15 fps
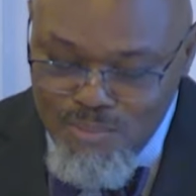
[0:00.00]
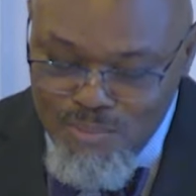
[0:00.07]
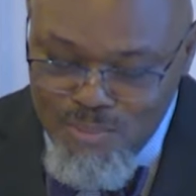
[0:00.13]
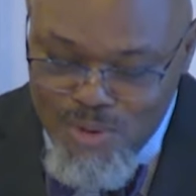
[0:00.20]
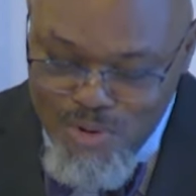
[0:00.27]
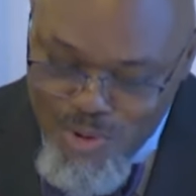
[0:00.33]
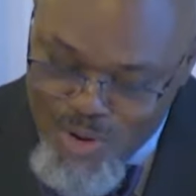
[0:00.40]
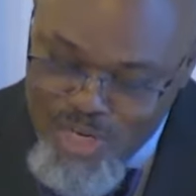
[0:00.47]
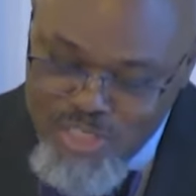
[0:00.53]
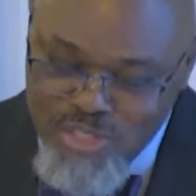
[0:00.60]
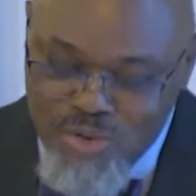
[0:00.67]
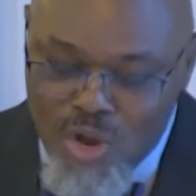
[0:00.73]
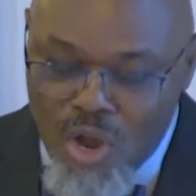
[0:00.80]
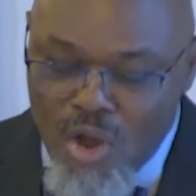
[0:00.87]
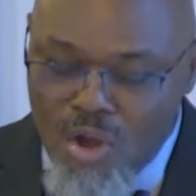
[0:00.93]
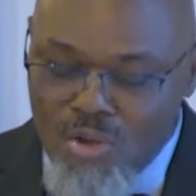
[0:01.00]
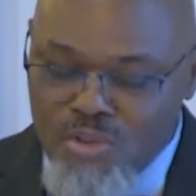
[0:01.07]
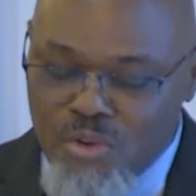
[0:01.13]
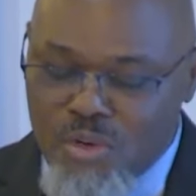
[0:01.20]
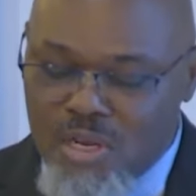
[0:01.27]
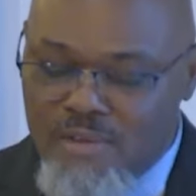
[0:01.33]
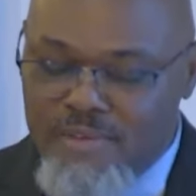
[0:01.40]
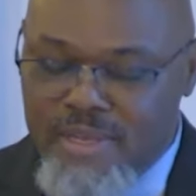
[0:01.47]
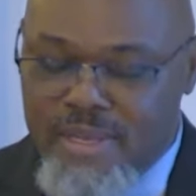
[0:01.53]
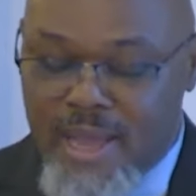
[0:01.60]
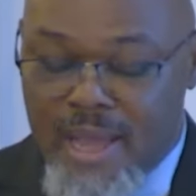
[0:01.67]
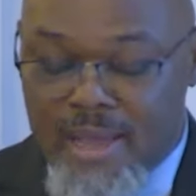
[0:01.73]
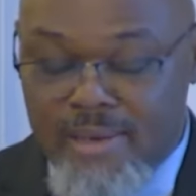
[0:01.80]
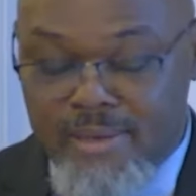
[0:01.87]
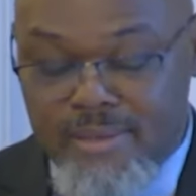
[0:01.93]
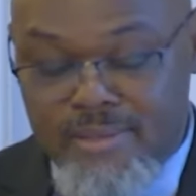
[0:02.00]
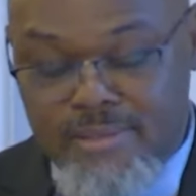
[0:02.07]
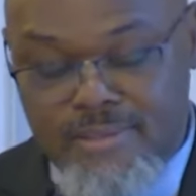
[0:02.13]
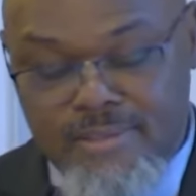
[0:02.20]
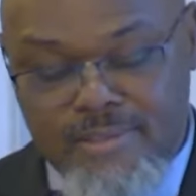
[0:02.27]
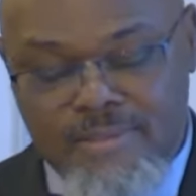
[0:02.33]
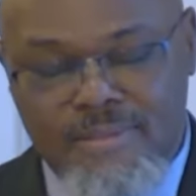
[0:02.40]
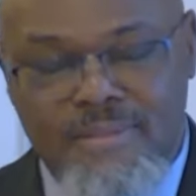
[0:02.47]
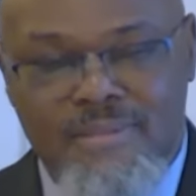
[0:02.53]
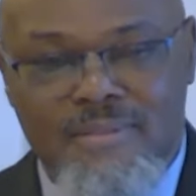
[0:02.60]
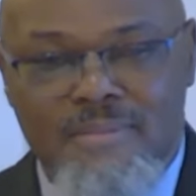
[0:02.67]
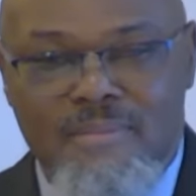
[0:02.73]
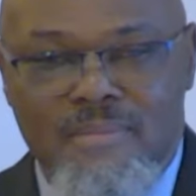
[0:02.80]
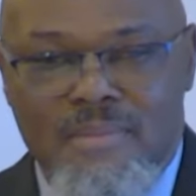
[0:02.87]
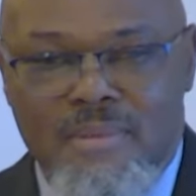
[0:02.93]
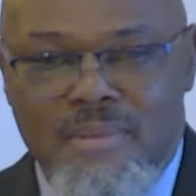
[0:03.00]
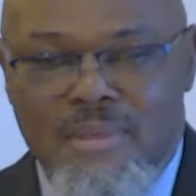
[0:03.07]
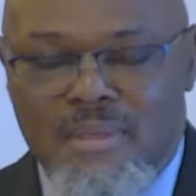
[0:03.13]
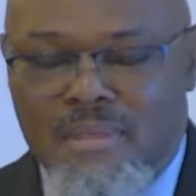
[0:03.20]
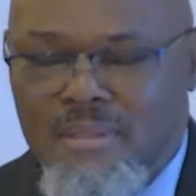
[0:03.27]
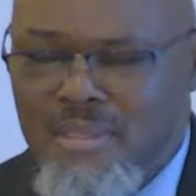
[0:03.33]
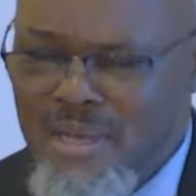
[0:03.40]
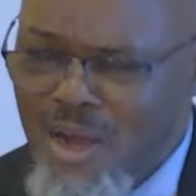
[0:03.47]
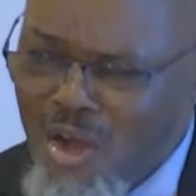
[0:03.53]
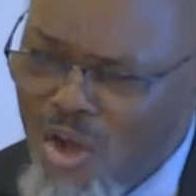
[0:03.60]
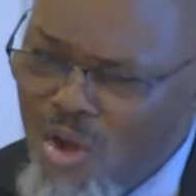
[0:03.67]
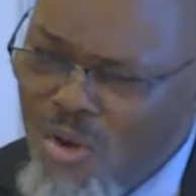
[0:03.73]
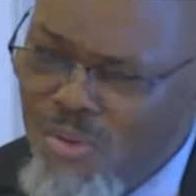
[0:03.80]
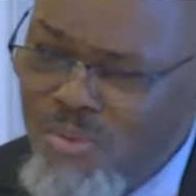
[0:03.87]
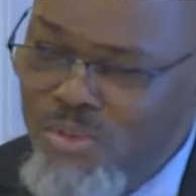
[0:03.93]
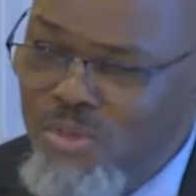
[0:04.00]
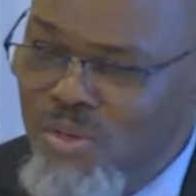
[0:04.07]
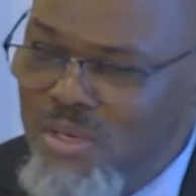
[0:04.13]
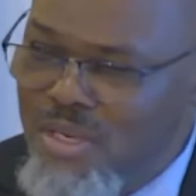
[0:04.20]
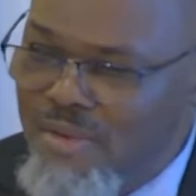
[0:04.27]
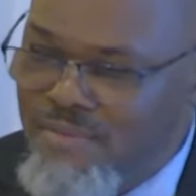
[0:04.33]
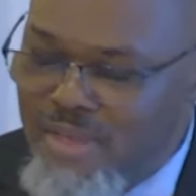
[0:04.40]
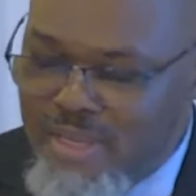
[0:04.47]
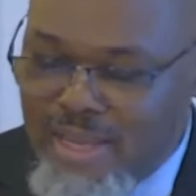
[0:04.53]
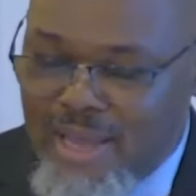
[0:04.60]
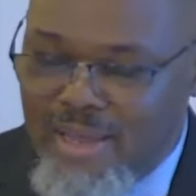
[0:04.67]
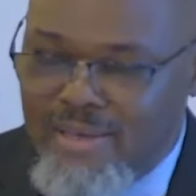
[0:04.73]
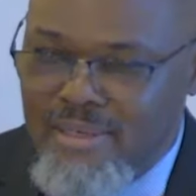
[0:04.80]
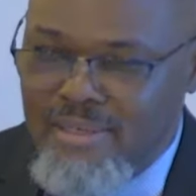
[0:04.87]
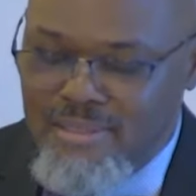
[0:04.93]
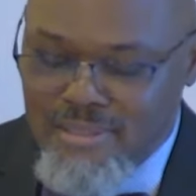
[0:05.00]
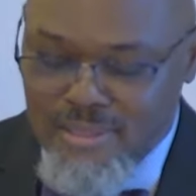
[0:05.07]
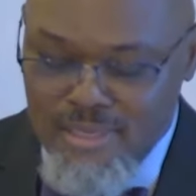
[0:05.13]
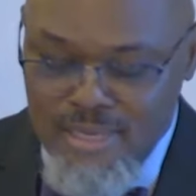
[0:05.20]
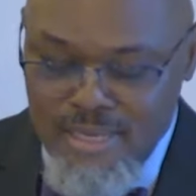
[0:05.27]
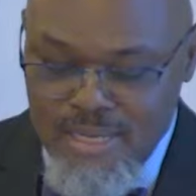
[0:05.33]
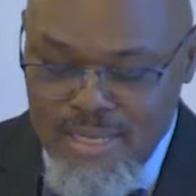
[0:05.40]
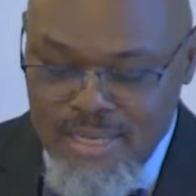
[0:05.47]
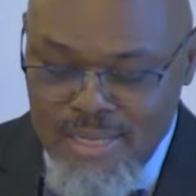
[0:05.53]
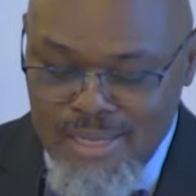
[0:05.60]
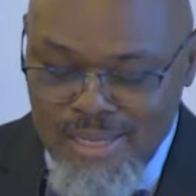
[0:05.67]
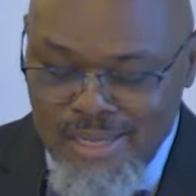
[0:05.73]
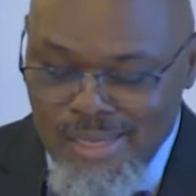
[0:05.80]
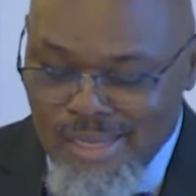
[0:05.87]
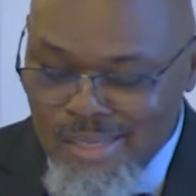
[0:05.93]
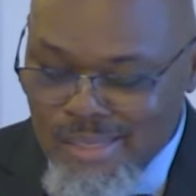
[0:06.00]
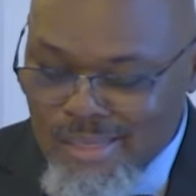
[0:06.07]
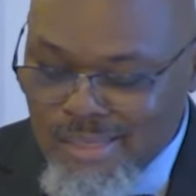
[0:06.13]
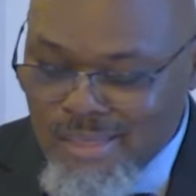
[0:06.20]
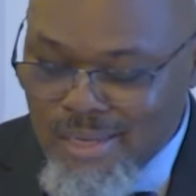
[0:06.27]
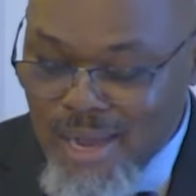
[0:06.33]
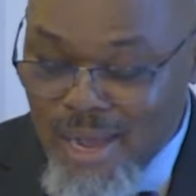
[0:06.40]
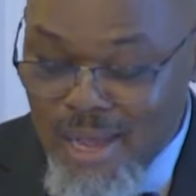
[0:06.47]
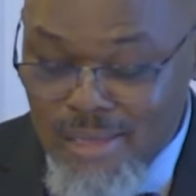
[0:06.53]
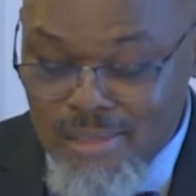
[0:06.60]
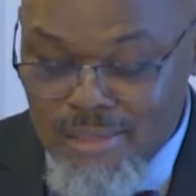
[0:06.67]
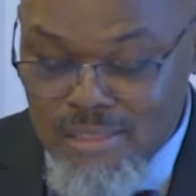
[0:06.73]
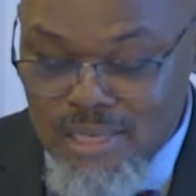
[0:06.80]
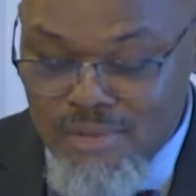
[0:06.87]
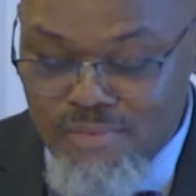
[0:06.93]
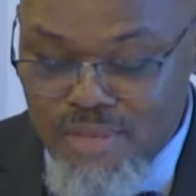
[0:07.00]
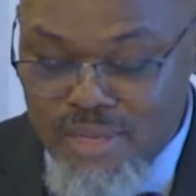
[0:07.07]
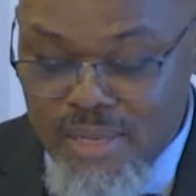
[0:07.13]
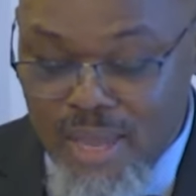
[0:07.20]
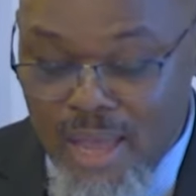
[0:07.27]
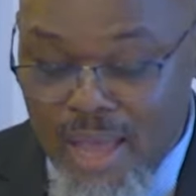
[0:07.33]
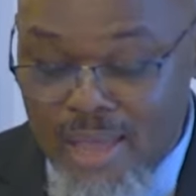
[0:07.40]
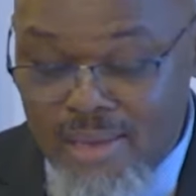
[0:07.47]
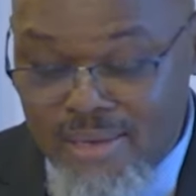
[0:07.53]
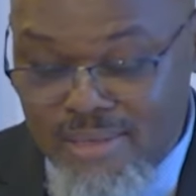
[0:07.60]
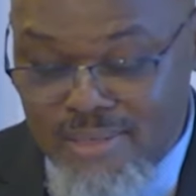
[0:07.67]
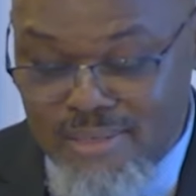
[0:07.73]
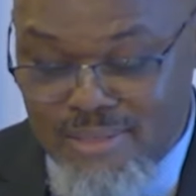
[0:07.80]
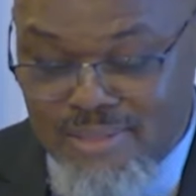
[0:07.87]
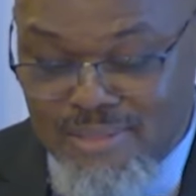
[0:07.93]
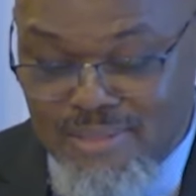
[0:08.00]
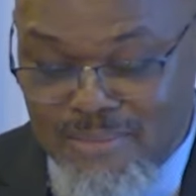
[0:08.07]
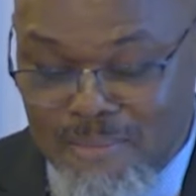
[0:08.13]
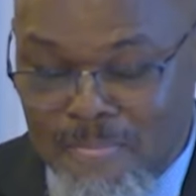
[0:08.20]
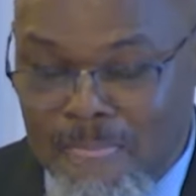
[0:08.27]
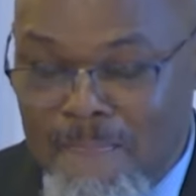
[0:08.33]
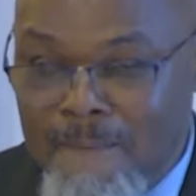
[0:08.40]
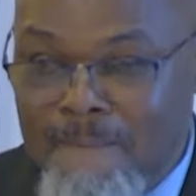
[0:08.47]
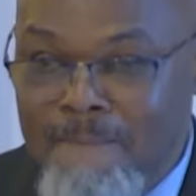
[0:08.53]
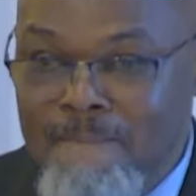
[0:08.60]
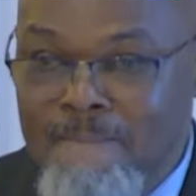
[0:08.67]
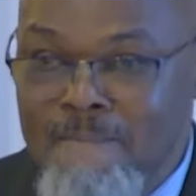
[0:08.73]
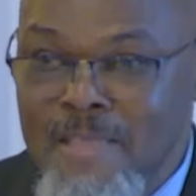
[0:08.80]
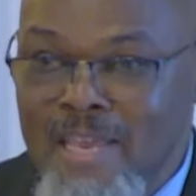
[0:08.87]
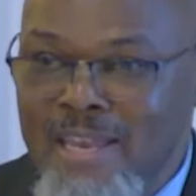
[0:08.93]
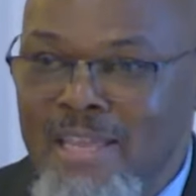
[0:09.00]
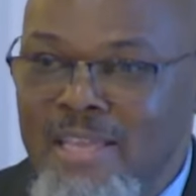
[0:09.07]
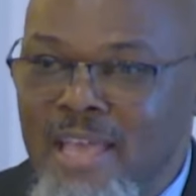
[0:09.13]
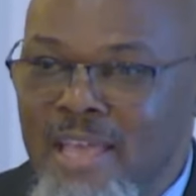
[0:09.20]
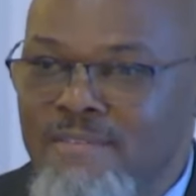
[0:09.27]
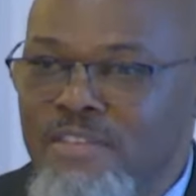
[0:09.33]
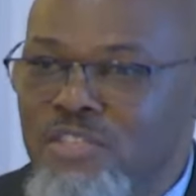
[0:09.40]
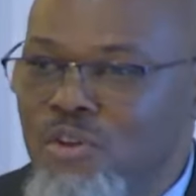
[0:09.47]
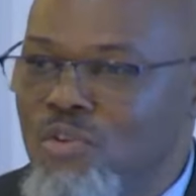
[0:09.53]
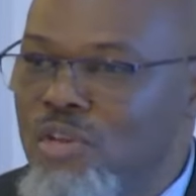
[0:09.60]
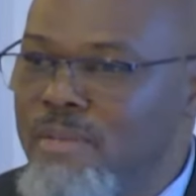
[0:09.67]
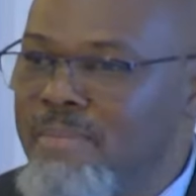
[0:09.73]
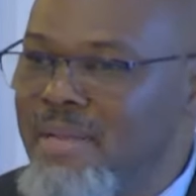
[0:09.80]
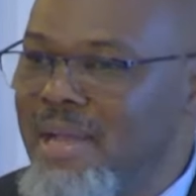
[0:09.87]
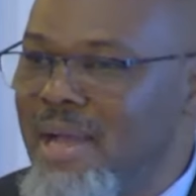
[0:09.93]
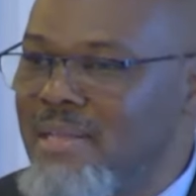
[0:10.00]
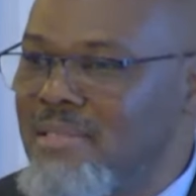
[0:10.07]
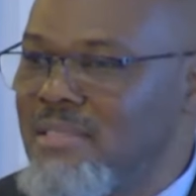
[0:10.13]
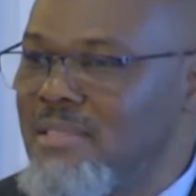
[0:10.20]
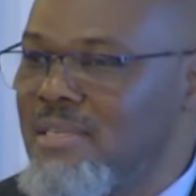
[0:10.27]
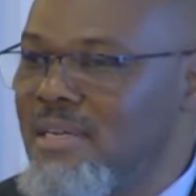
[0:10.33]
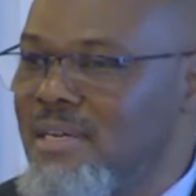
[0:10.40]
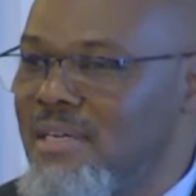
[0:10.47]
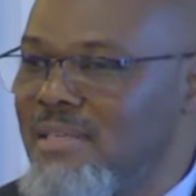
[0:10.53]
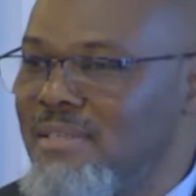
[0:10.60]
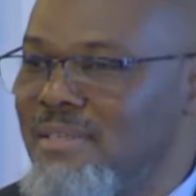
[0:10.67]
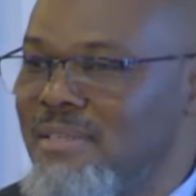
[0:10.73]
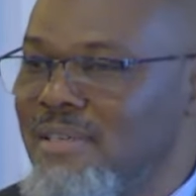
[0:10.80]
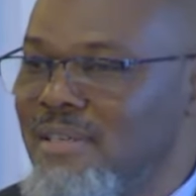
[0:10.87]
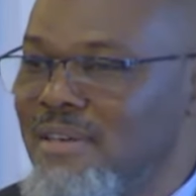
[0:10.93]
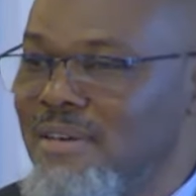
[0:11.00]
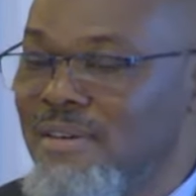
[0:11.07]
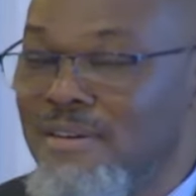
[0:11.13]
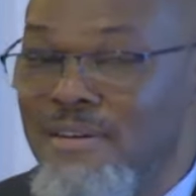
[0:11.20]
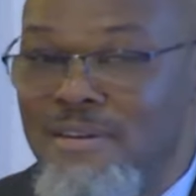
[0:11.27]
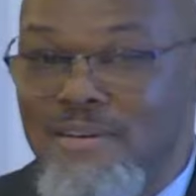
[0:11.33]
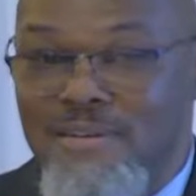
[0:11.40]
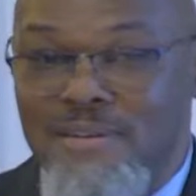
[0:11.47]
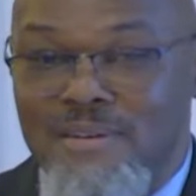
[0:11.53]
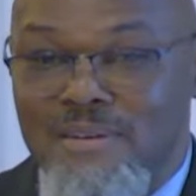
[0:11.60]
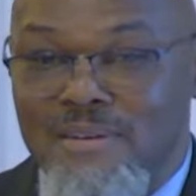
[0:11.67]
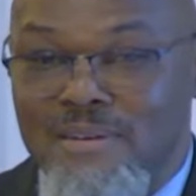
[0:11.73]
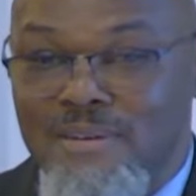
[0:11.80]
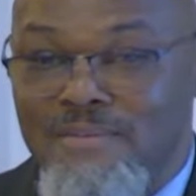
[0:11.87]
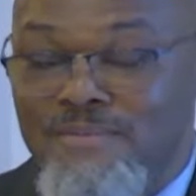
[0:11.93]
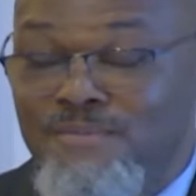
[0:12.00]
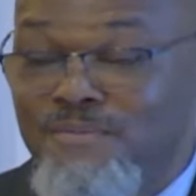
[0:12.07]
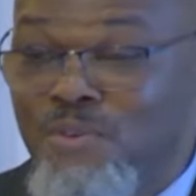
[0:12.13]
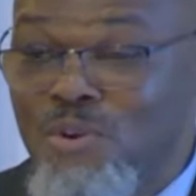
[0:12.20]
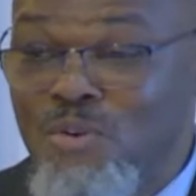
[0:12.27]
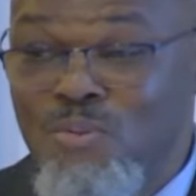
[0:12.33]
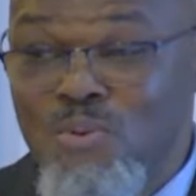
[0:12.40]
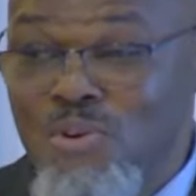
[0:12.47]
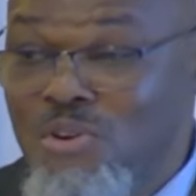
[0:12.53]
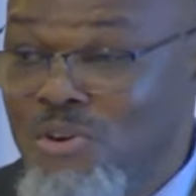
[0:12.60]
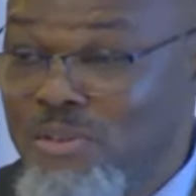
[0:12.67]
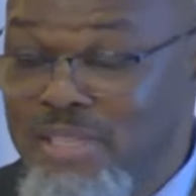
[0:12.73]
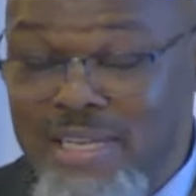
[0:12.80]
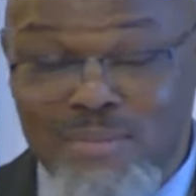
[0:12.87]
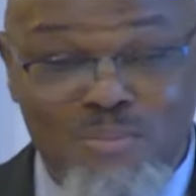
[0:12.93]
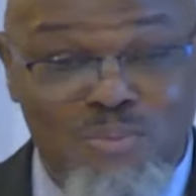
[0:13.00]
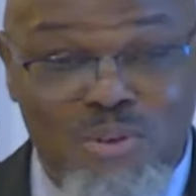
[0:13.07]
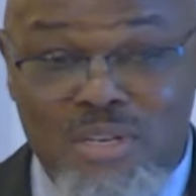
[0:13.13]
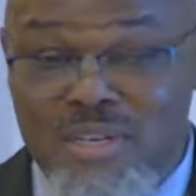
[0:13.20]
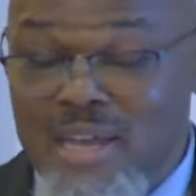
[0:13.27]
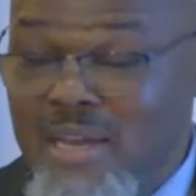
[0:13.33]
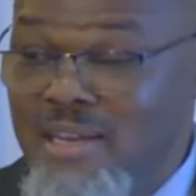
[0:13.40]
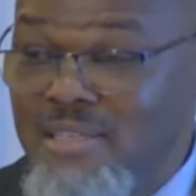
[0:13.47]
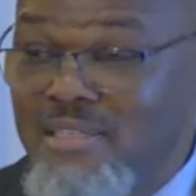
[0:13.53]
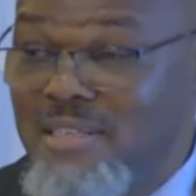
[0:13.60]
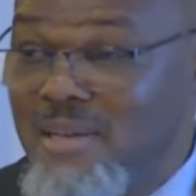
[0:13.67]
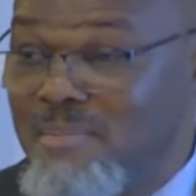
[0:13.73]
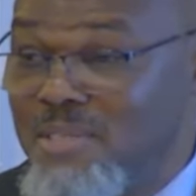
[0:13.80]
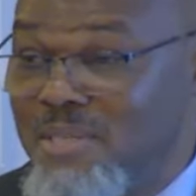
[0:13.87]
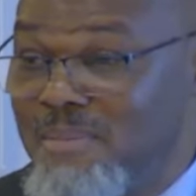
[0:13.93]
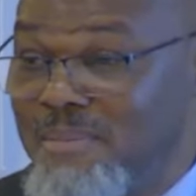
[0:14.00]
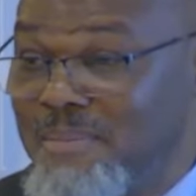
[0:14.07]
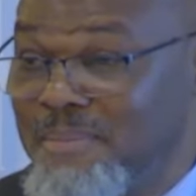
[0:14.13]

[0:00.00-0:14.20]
"According to all your loving kindness," all your loving kindness, God's loving kindness, that he gave his only begotten son for a world that would not accept him.